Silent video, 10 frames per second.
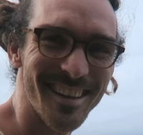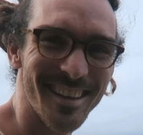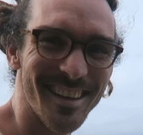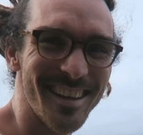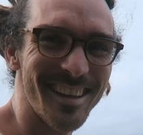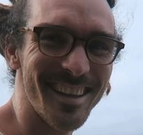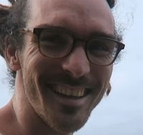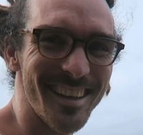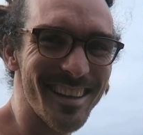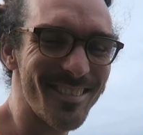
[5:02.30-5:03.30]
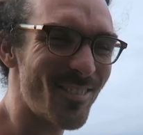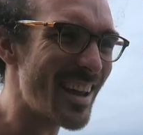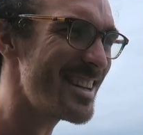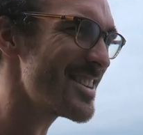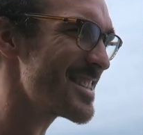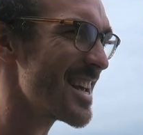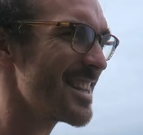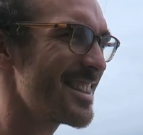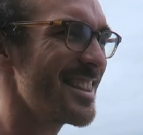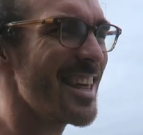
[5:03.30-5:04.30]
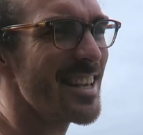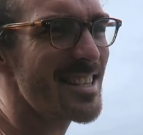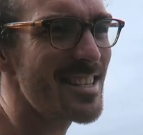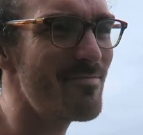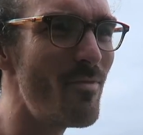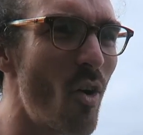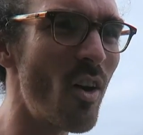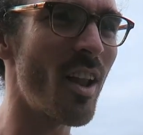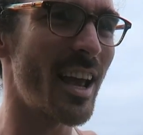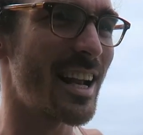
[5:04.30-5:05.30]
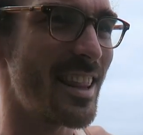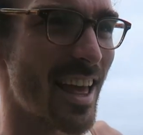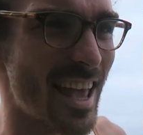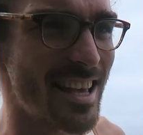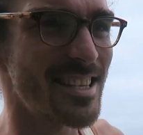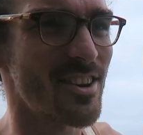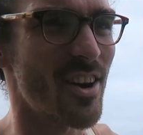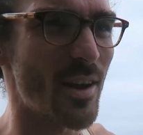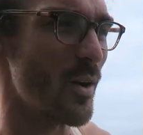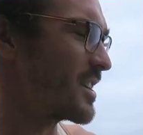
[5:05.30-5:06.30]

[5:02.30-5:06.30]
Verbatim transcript: what has Ben just told you? Ben just said it's more likely there is a great